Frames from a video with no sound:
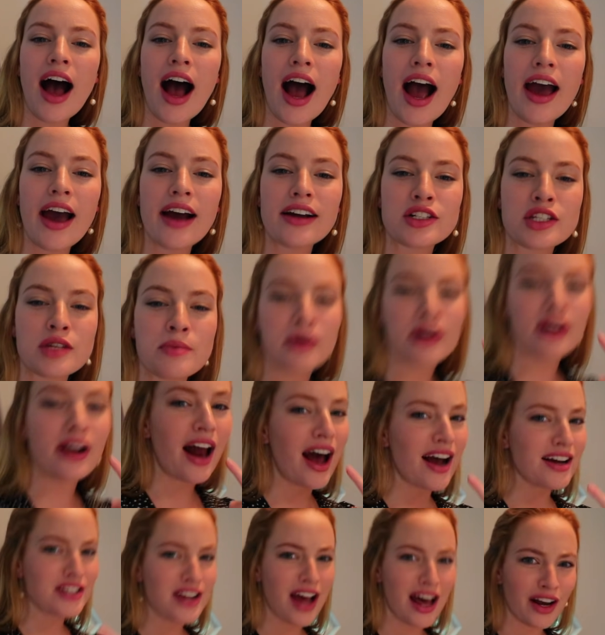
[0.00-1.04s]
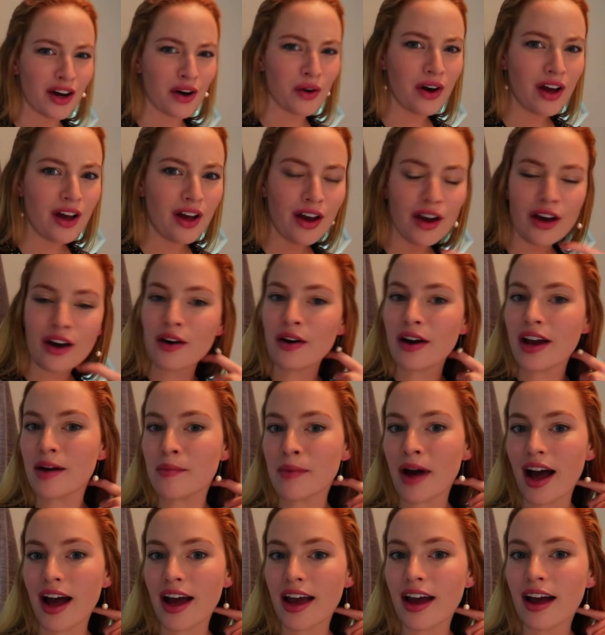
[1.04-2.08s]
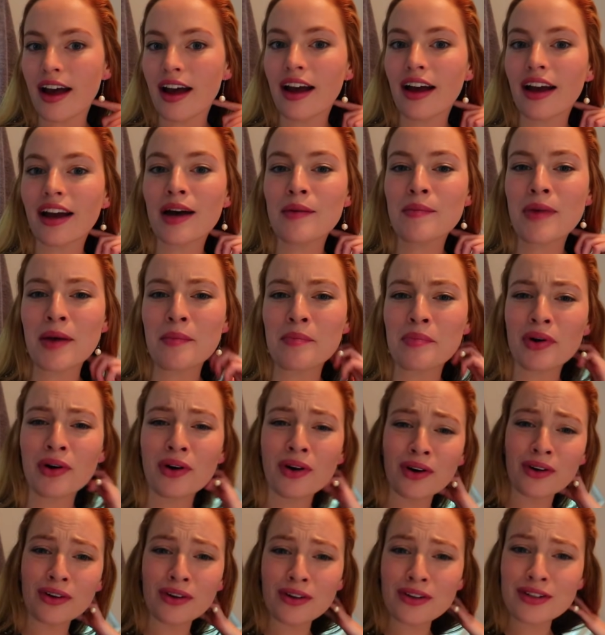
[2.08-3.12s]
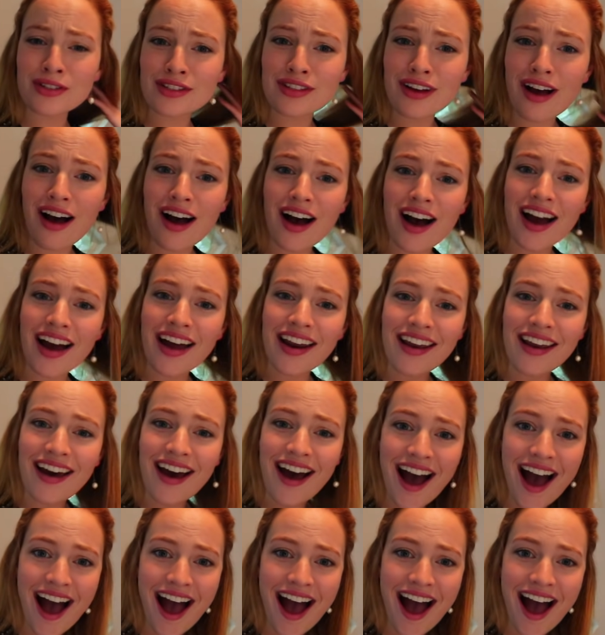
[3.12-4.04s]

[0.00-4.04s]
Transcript: I actually put on eyeshadow. Who am I? Got my pearls on.